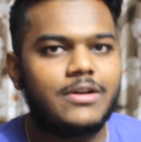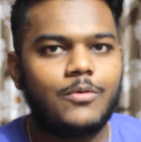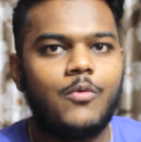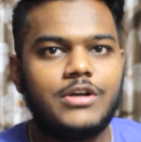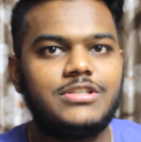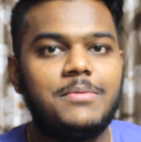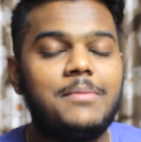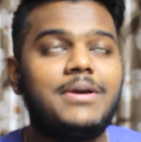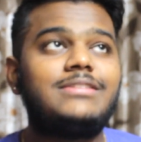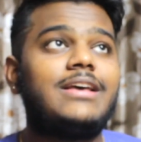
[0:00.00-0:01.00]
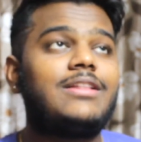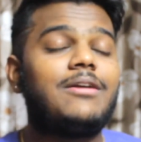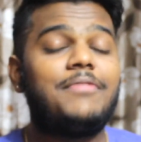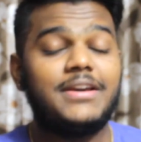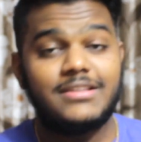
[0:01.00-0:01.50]
like watching me, because I
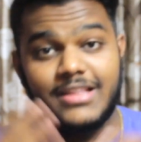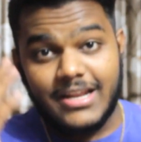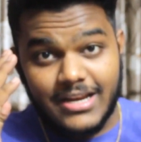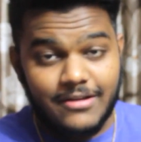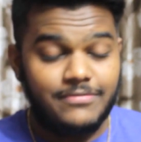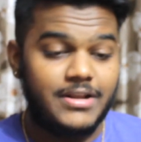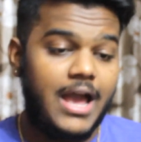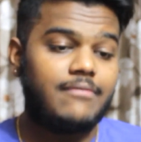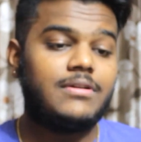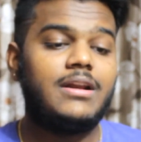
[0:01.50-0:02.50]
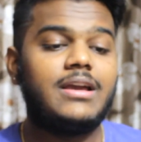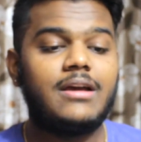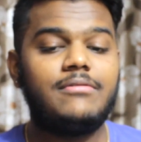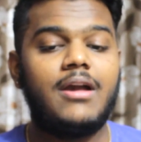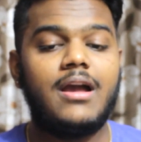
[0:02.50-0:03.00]
thought of like they left after like
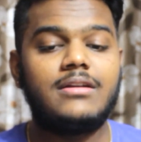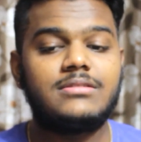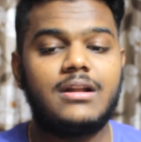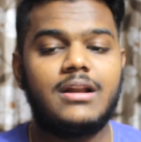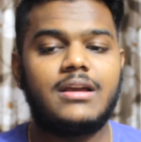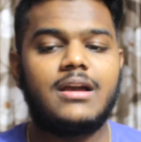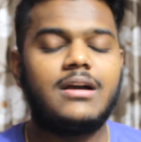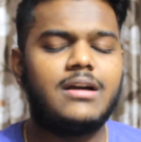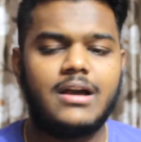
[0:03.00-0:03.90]
I uh, like uh,